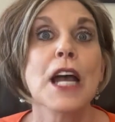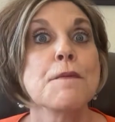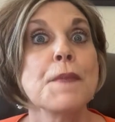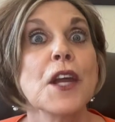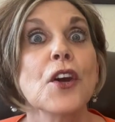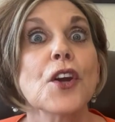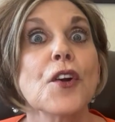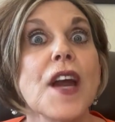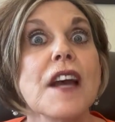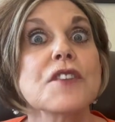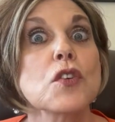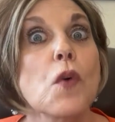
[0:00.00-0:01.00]

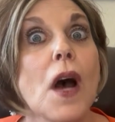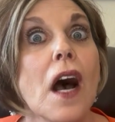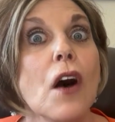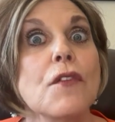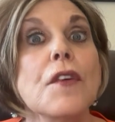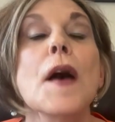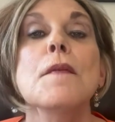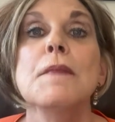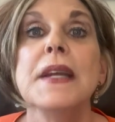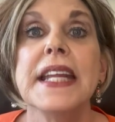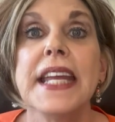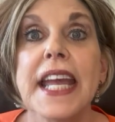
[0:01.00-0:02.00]
Paragraph 12,
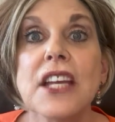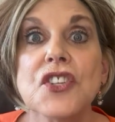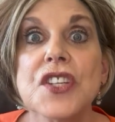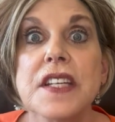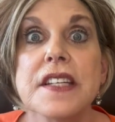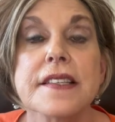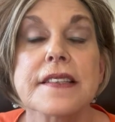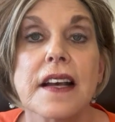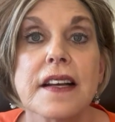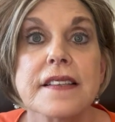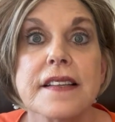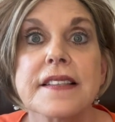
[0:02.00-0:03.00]
mediation,
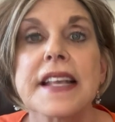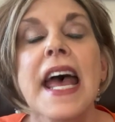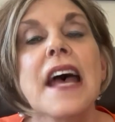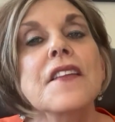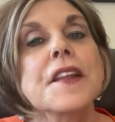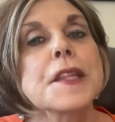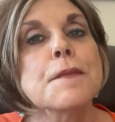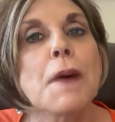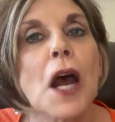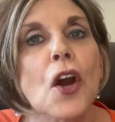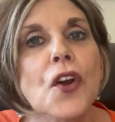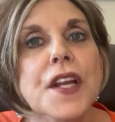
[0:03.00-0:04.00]
discusses that the
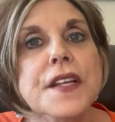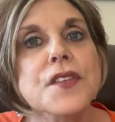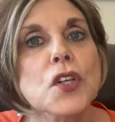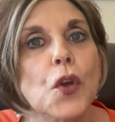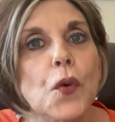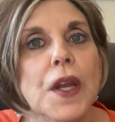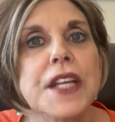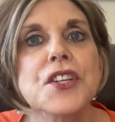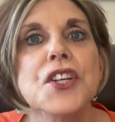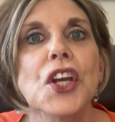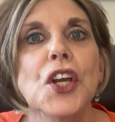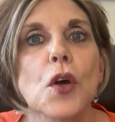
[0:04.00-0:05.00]
parties agree to
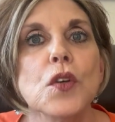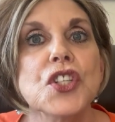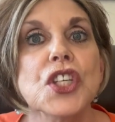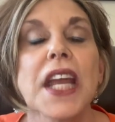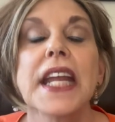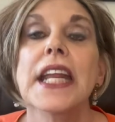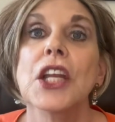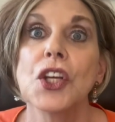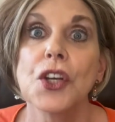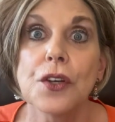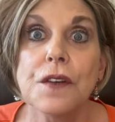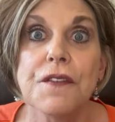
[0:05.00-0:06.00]
negotiate in
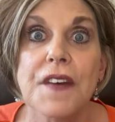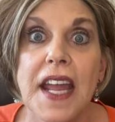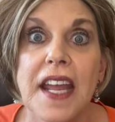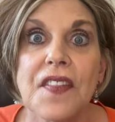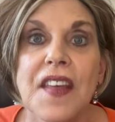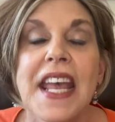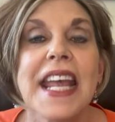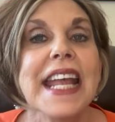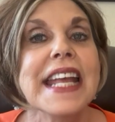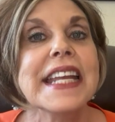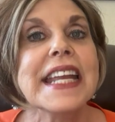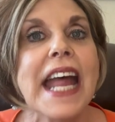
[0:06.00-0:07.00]
good faith
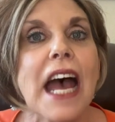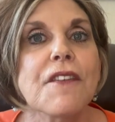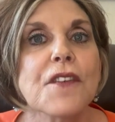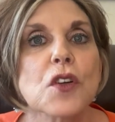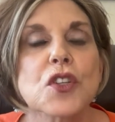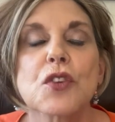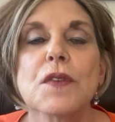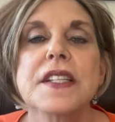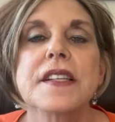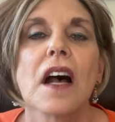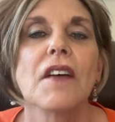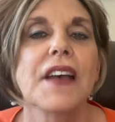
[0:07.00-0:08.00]
in an effort to
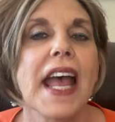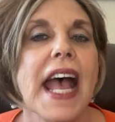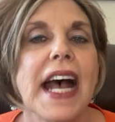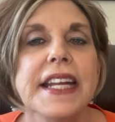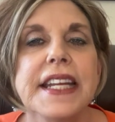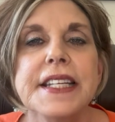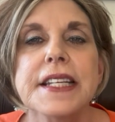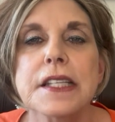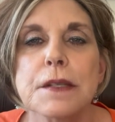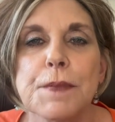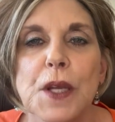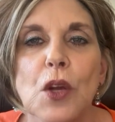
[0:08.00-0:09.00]
resolve any
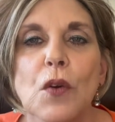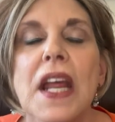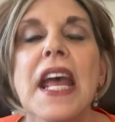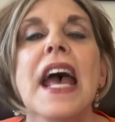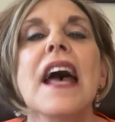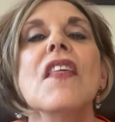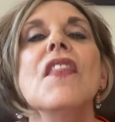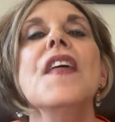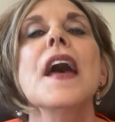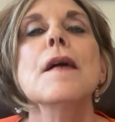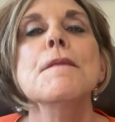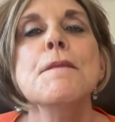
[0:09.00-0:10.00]
dispute
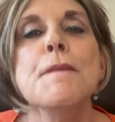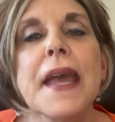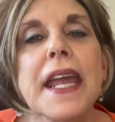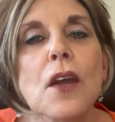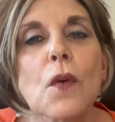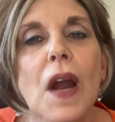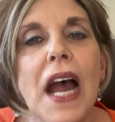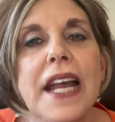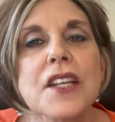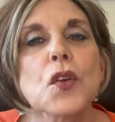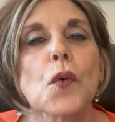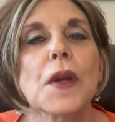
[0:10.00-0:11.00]
that may
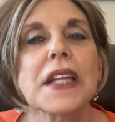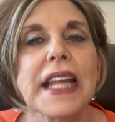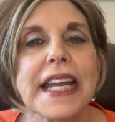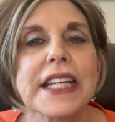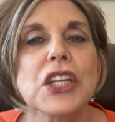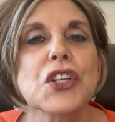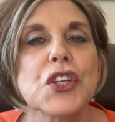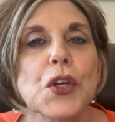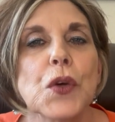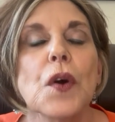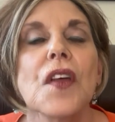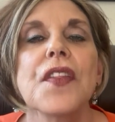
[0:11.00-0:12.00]
arise or related
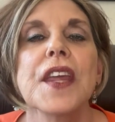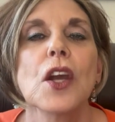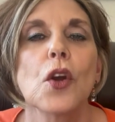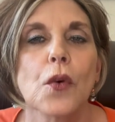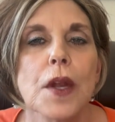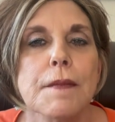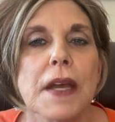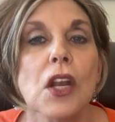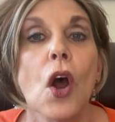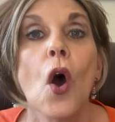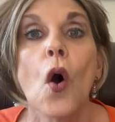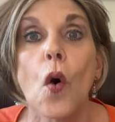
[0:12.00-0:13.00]
to the agreement
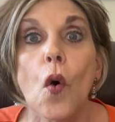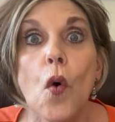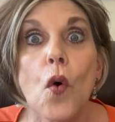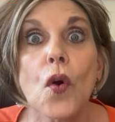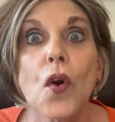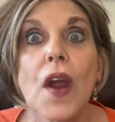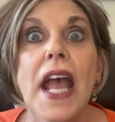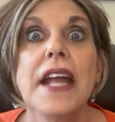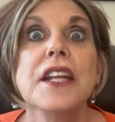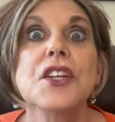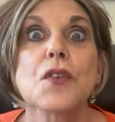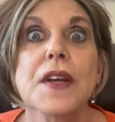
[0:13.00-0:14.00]
or
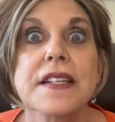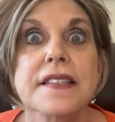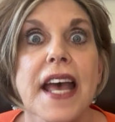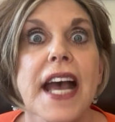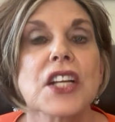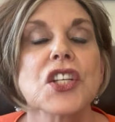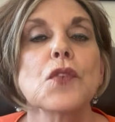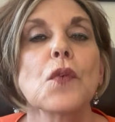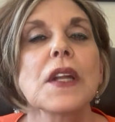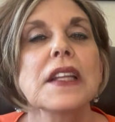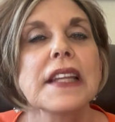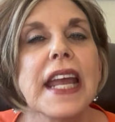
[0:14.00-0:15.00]
any transaction
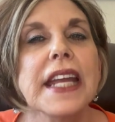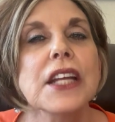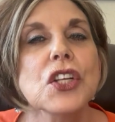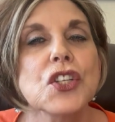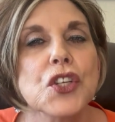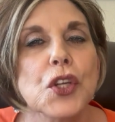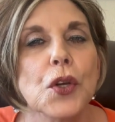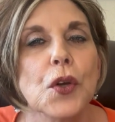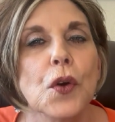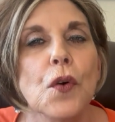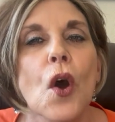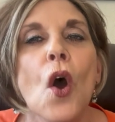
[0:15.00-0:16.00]
related
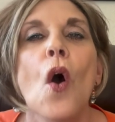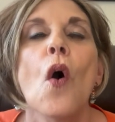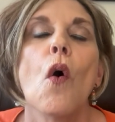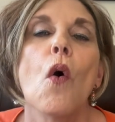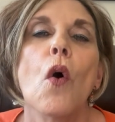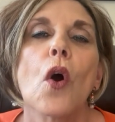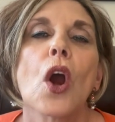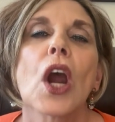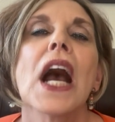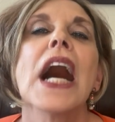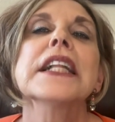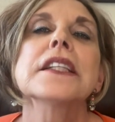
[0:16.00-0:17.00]
to or
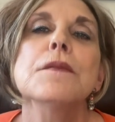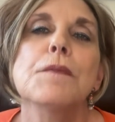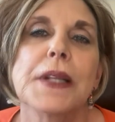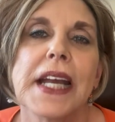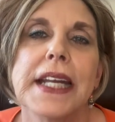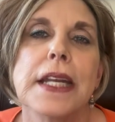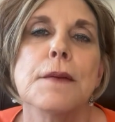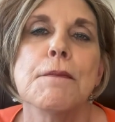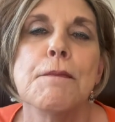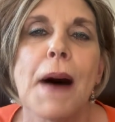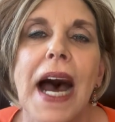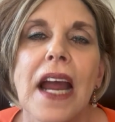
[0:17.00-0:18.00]
contemplated
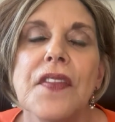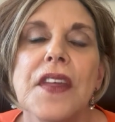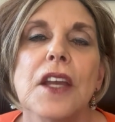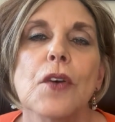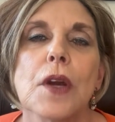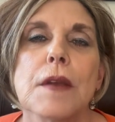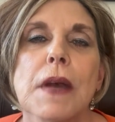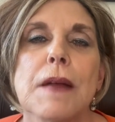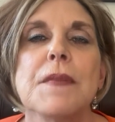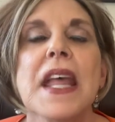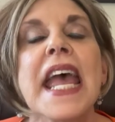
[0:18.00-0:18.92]
by the agreement.